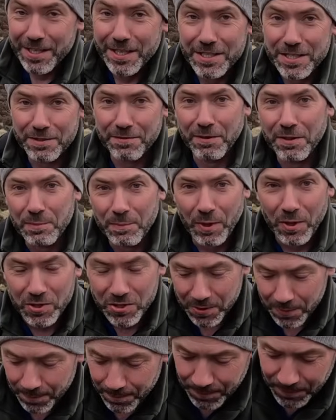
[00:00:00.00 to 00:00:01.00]
so from the
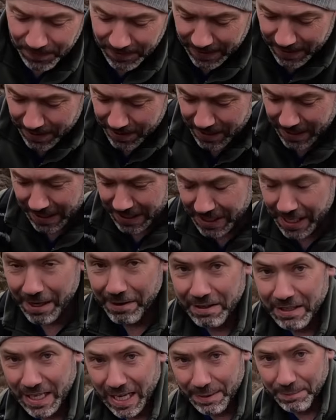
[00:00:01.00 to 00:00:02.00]
bottom to this
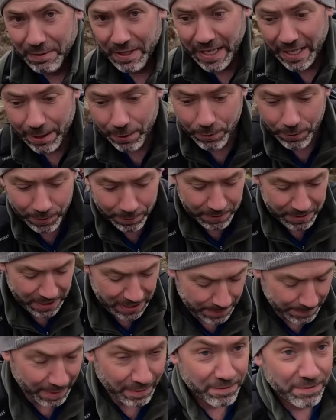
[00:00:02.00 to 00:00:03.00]
area that I'm now, which is a bit